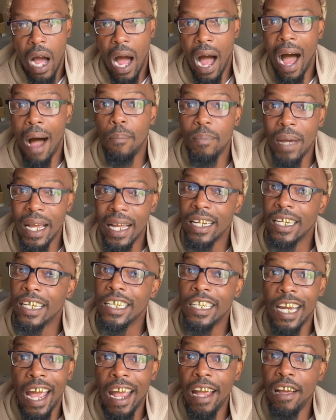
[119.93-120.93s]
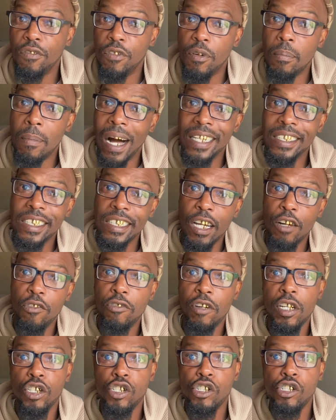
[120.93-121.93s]
I'm making a name for myself
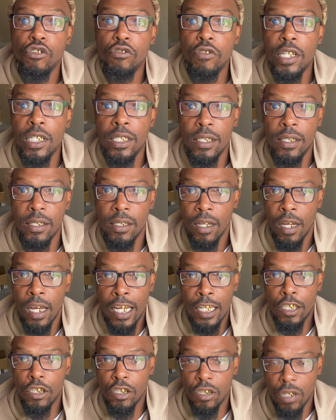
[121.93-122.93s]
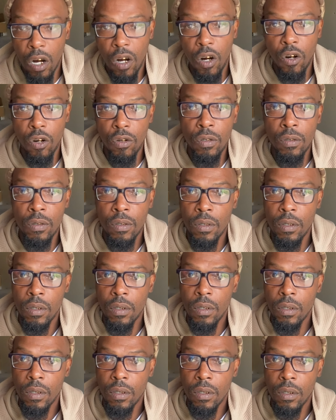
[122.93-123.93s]
in the streets. So
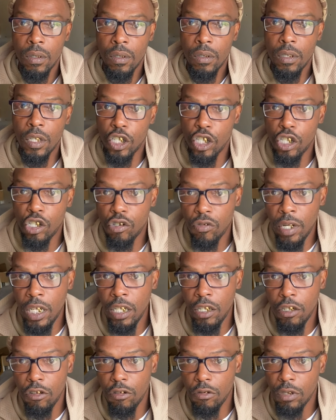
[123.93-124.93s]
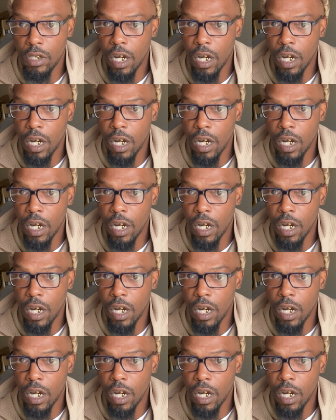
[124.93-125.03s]
the street dudes